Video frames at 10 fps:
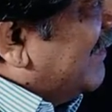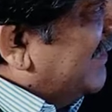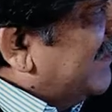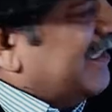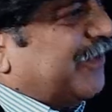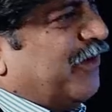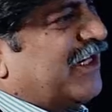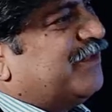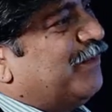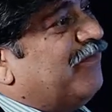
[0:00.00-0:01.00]
is it
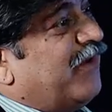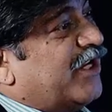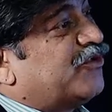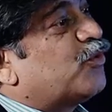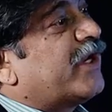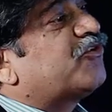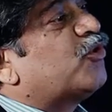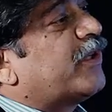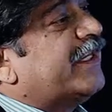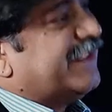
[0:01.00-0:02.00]
possible for us to
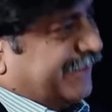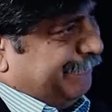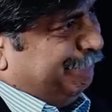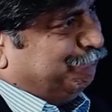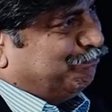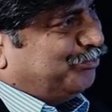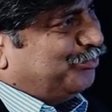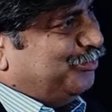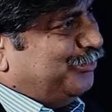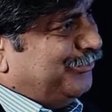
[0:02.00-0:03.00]
restore these?
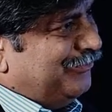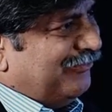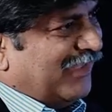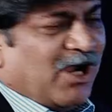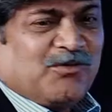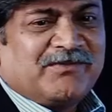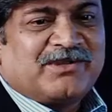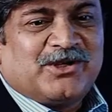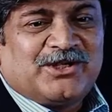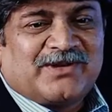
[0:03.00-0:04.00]
How are we
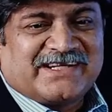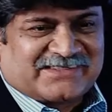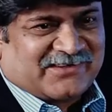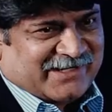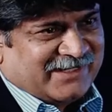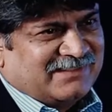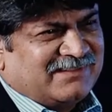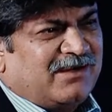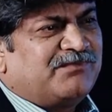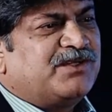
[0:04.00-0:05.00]
going to restore it?
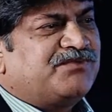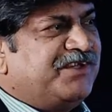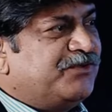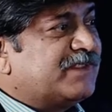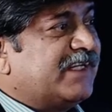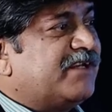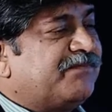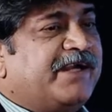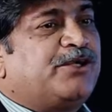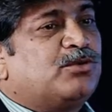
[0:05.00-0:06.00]
So of course we use the
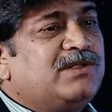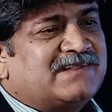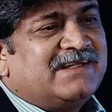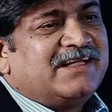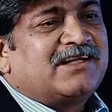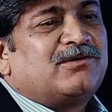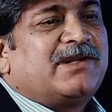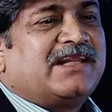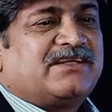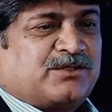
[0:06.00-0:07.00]
different tools
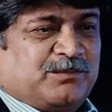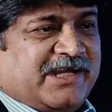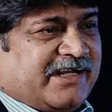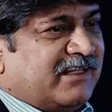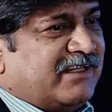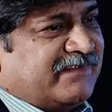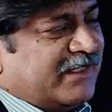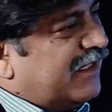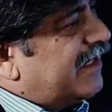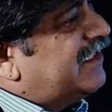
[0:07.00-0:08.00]
including the stimulating the
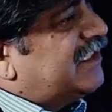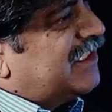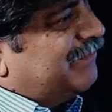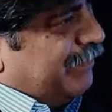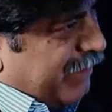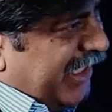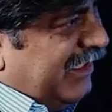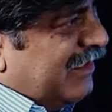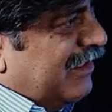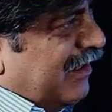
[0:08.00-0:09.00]
certain regions of the
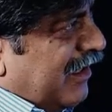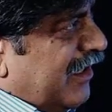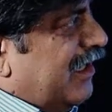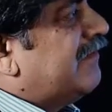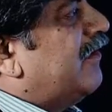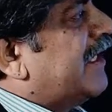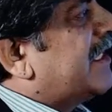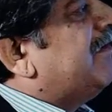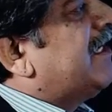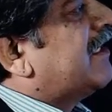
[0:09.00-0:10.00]
brain and also
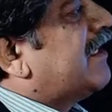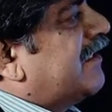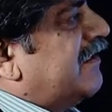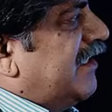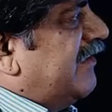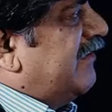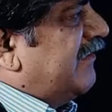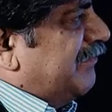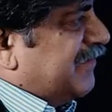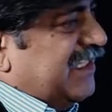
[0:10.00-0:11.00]
activating the resident
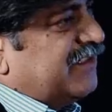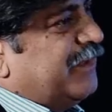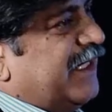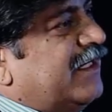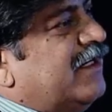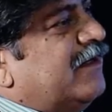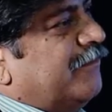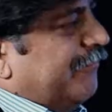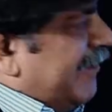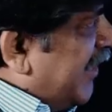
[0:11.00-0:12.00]
stem cells by
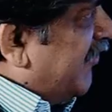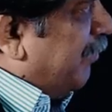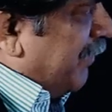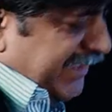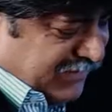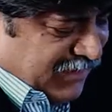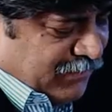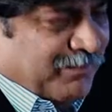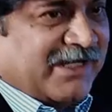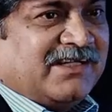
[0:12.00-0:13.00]
various means.
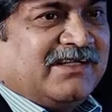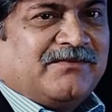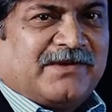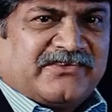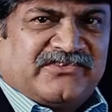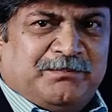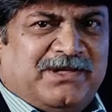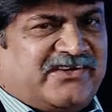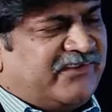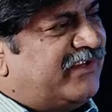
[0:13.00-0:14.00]
But for the
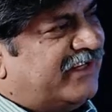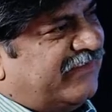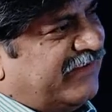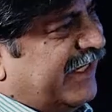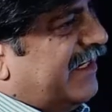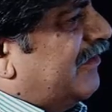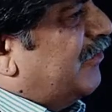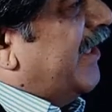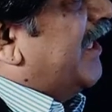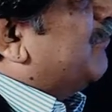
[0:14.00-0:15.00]
simplicity's sake
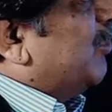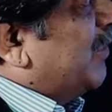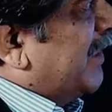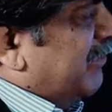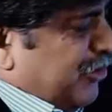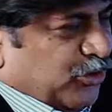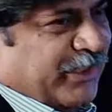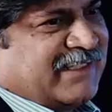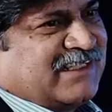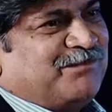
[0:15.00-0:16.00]
today I am going to give two
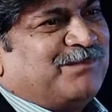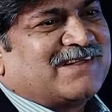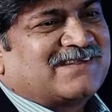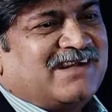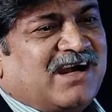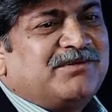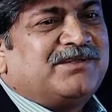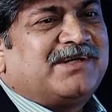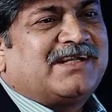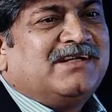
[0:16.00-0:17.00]
examples. How
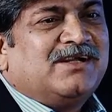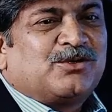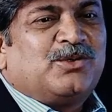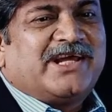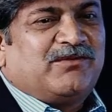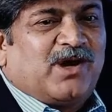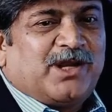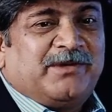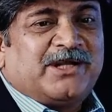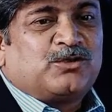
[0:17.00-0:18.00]
your good
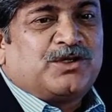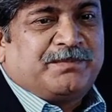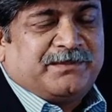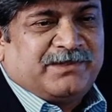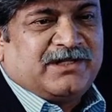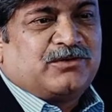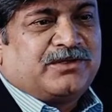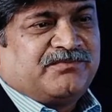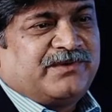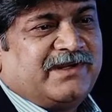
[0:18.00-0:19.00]
environment, good people,
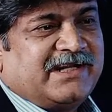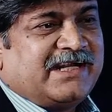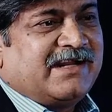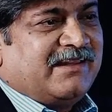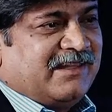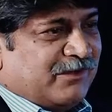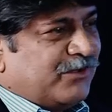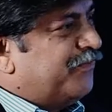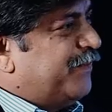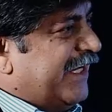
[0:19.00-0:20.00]
good food and the
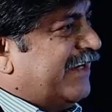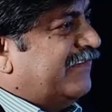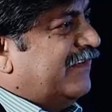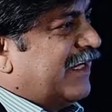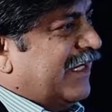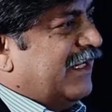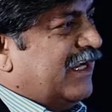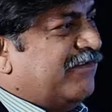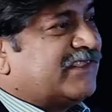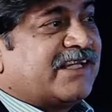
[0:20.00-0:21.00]
good peers can
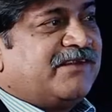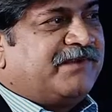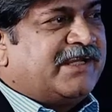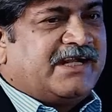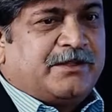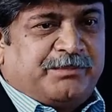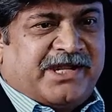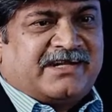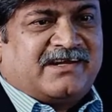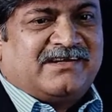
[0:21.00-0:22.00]
have a significant
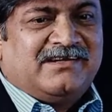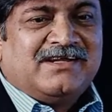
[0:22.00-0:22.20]
impact on